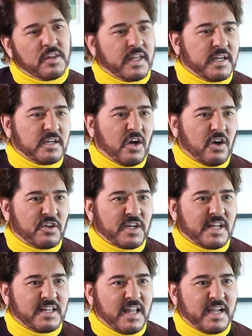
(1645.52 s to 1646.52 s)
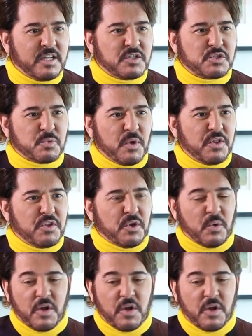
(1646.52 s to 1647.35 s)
then are the clients with you?